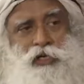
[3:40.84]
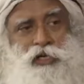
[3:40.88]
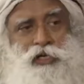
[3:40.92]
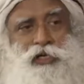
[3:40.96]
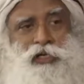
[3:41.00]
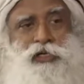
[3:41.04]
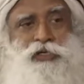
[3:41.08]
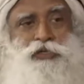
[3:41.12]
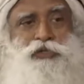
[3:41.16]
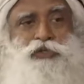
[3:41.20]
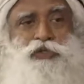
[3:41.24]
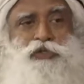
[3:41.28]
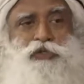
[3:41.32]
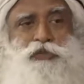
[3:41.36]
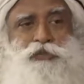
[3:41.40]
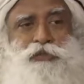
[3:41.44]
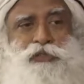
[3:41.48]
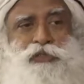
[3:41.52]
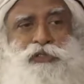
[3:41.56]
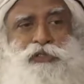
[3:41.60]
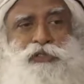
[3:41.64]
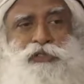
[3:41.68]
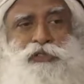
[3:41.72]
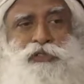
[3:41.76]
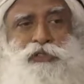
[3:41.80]

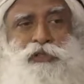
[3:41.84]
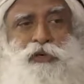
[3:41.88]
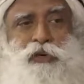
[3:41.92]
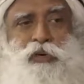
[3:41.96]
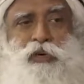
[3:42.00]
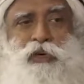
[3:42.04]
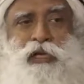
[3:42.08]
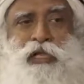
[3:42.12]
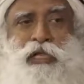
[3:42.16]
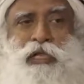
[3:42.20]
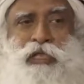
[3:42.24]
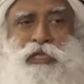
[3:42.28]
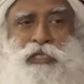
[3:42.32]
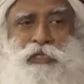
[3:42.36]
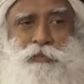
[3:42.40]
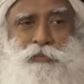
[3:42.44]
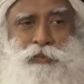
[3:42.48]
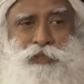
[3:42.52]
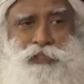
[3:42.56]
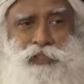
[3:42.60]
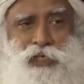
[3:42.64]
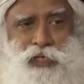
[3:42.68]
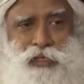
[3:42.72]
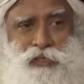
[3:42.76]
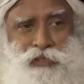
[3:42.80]
consumes only
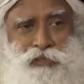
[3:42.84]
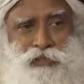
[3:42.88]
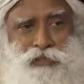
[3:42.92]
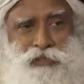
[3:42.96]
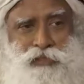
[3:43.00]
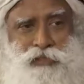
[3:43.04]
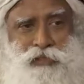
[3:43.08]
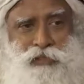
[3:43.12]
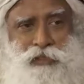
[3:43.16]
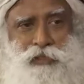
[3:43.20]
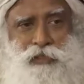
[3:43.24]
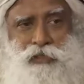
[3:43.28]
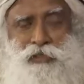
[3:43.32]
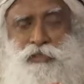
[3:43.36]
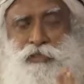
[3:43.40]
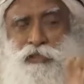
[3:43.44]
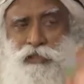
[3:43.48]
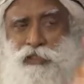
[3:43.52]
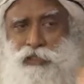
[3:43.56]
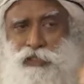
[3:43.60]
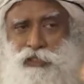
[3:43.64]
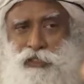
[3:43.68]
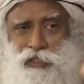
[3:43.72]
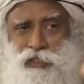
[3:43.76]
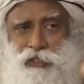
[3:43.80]
80%.
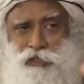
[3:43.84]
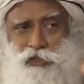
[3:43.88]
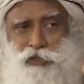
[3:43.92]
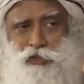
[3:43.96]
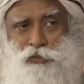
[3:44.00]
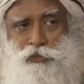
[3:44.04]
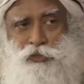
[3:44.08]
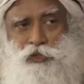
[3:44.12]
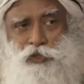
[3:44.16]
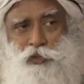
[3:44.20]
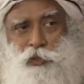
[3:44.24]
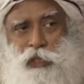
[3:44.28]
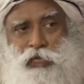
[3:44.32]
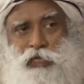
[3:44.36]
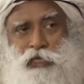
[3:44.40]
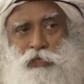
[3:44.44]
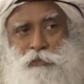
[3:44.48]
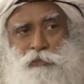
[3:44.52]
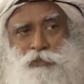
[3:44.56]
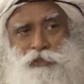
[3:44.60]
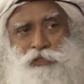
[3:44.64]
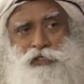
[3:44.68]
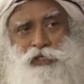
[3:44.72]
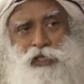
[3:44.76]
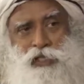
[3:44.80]
This consumes
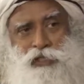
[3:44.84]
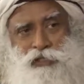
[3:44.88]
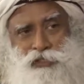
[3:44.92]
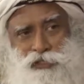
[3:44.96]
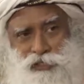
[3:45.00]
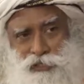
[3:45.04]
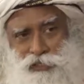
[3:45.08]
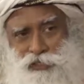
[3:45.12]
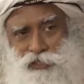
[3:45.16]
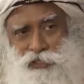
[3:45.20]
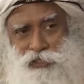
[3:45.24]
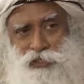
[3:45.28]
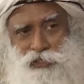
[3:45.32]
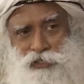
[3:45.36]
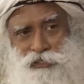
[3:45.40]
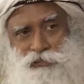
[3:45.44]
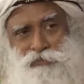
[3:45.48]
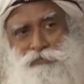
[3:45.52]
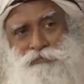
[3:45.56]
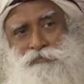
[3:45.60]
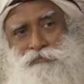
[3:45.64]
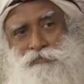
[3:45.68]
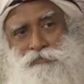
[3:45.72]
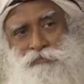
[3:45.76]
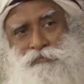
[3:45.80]
20% sitting here.
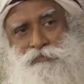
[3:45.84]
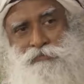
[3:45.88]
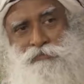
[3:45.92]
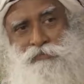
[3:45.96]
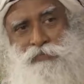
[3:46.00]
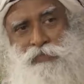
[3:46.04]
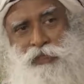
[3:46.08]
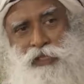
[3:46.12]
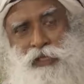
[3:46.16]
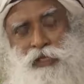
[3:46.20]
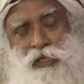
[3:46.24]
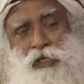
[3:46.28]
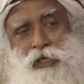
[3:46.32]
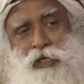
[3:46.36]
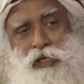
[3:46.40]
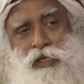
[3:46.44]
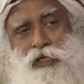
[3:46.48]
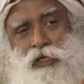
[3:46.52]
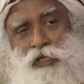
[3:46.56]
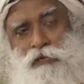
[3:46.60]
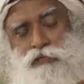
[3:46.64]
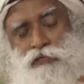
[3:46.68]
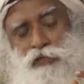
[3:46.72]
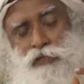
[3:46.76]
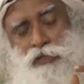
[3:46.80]

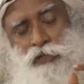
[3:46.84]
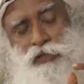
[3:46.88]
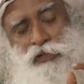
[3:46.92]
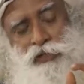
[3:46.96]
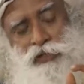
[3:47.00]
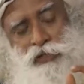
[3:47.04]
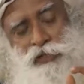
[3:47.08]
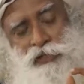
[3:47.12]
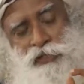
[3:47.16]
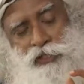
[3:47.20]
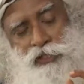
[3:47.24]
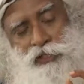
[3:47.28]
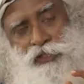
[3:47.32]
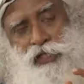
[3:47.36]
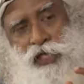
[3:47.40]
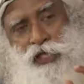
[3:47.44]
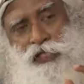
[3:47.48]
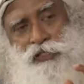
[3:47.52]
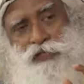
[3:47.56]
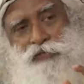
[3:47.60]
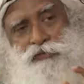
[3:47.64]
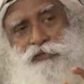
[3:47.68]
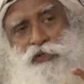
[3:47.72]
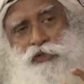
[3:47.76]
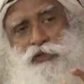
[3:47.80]
If you increase the
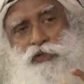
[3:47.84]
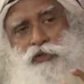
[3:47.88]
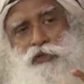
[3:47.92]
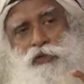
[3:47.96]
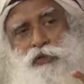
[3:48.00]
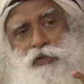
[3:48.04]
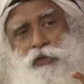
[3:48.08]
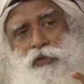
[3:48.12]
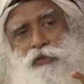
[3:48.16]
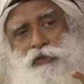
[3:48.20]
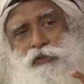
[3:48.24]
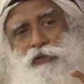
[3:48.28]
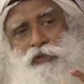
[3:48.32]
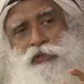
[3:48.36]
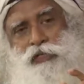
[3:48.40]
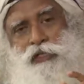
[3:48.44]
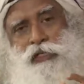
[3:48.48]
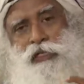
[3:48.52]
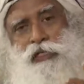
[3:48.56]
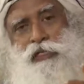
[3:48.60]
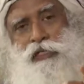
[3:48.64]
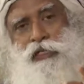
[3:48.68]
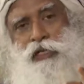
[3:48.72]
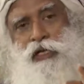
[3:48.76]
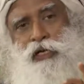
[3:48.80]
size of the neuron,
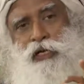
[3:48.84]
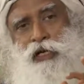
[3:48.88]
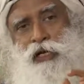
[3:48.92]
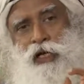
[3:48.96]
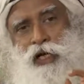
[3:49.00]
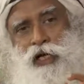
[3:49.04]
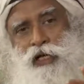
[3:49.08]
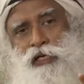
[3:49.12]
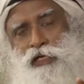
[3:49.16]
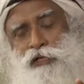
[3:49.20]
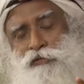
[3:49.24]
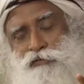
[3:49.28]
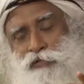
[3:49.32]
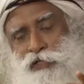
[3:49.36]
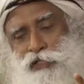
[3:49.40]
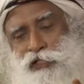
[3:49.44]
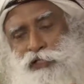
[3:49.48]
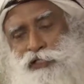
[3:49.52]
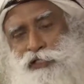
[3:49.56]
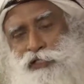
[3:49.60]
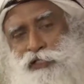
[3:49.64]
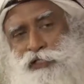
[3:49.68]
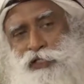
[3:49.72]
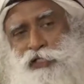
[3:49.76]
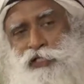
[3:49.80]
the kind of
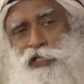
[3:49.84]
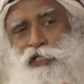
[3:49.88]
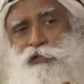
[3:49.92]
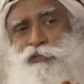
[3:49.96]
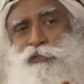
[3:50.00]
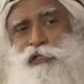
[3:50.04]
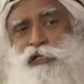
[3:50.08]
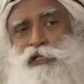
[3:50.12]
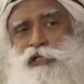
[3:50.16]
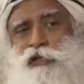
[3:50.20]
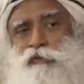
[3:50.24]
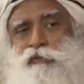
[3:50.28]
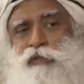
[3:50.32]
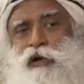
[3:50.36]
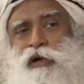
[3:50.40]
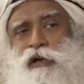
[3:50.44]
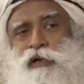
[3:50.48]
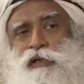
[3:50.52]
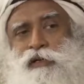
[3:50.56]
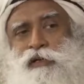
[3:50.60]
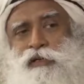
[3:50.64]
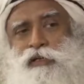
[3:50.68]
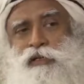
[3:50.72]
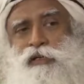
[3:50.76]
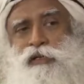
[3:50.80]
energy that it will
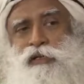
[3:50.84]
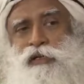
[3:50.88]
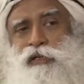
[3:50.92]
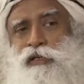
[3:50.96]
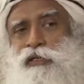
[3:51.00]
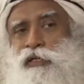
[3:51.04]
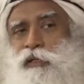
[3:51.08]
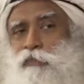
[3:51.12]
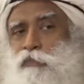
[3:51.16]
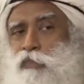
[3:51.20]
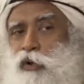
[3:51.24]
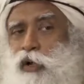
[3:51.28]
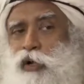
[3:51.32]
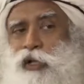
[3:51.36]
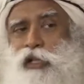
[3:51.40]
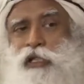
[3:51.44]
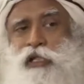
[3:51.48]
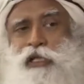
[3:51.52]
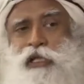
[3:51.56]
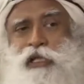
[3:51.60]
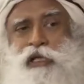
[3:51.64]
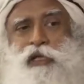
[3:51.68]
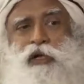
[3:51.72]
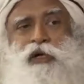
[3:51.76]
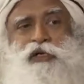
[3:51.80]
demand, the body
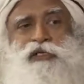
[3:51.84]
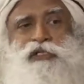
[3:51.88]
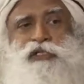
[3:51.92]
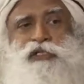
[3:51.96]
cannot